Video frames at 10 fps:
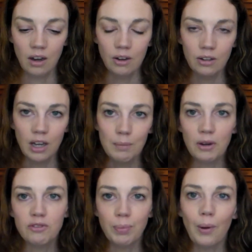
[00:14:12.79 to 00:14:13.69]

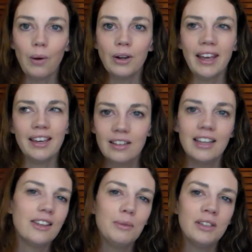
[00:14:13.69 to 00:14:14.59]
above board, like
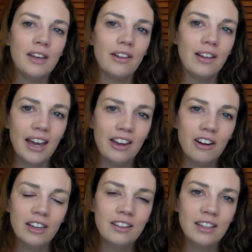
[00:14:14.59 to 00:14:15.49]
they would never lie
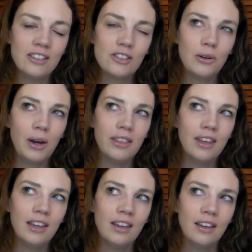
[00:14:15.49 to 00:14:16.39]
or anything. So I
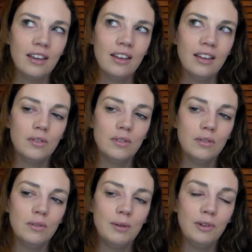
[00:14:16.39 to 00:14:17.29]
think
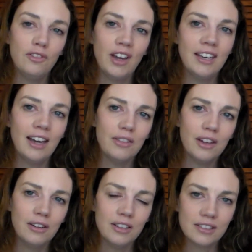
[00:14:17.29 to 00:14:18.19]
when we find
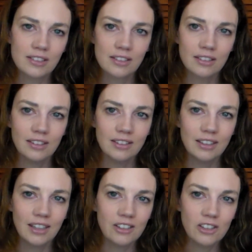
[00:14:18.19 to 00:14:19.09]
out there is
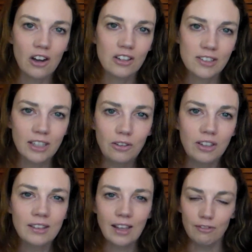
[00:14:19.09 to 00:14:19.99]
a dark
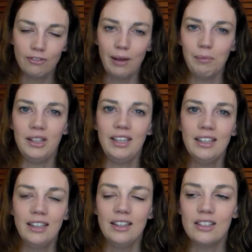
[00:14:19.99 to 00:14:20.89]
secret in that
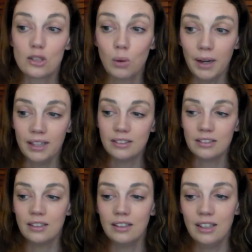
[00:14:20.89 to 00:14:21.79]
family, it's
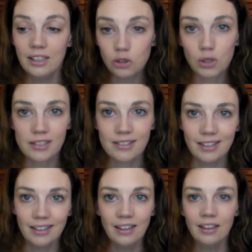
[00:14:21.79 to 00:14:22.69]
quite
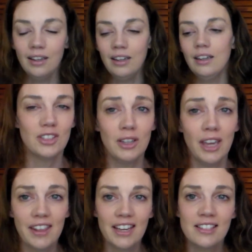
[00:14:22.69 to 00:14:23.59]
interesting. So
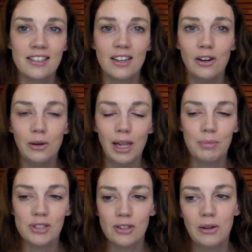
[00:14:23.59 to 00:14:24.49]
yeah, that's the whole
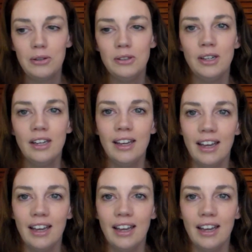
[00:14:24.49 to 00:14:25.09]
episode.